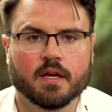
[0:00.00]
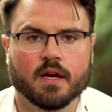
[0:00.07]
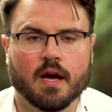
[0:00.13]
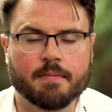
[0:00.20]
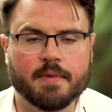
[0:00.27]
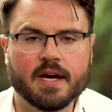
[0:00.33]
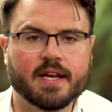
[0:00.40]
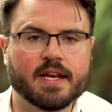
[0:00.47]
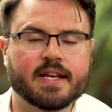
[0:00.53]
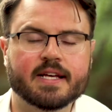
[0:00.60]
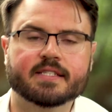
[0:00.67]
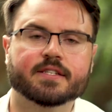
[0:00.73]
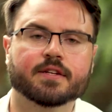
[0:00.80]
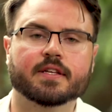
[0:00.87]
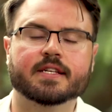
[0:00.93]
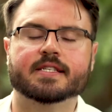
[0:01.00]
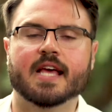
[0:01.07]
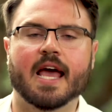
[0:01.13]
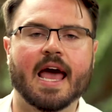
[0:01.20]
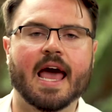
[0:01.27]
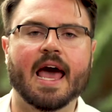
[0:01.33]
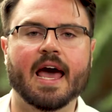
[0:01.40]
I'm not going to necessarily
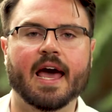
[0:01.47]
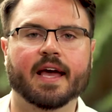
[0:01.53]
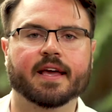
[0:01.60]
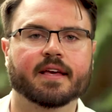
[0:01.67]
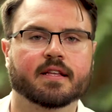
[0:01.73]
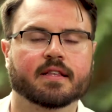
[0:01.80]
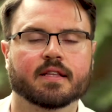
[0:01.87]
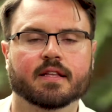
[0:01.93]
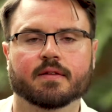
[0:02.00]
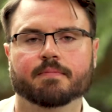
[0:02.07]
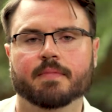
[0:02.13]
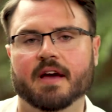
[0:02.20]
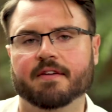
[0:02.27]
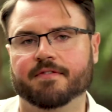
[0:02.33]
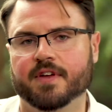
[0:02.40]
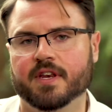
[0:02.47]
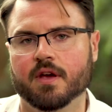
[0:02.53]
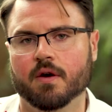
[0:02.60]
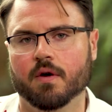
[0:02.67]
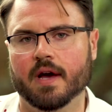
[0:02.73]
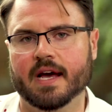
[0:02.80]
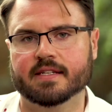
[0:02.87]
tag my
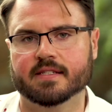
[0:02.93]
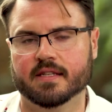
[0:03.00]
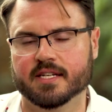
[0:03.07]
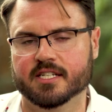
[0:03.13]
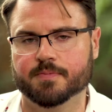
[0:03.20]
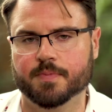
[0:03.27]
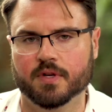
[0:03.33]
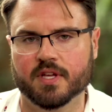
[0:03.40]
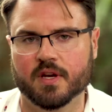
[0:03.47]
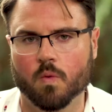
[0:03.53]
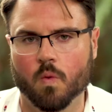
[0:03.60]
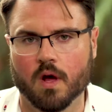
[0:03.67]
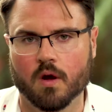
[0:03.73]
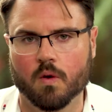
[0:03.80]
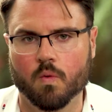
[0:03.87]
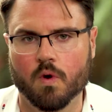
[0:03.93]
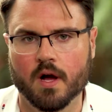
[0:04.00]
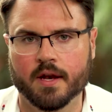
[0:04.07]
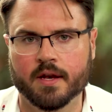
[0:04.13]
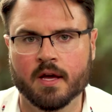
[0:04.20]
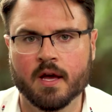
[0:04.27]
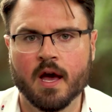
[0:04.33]
video as list building
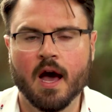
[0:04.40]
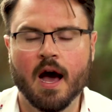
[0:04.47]
101.